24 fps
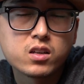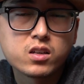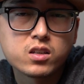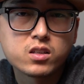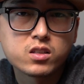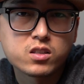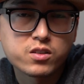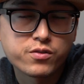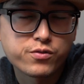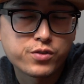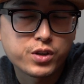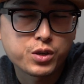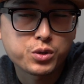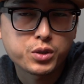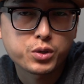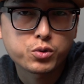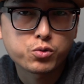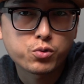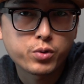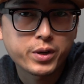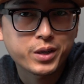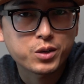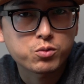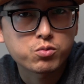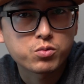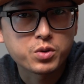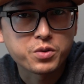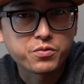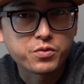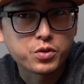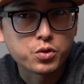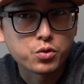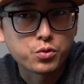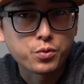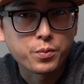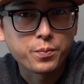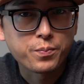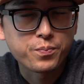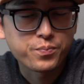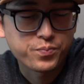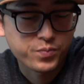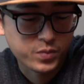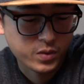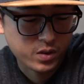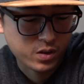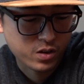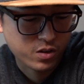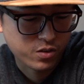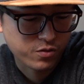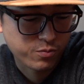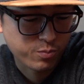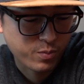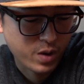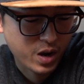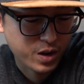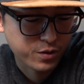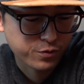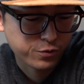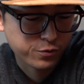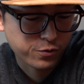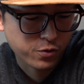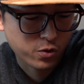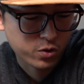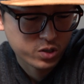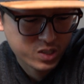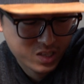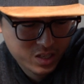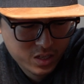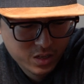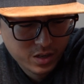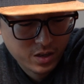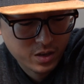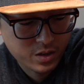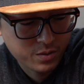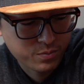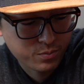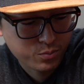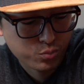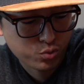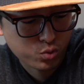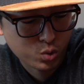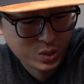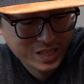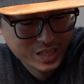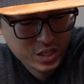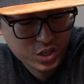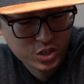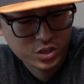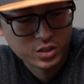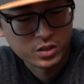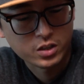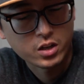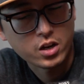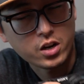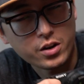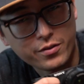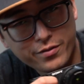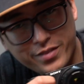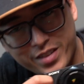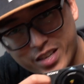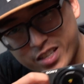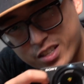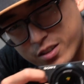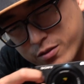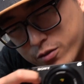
It's a very quick review of my first impression of this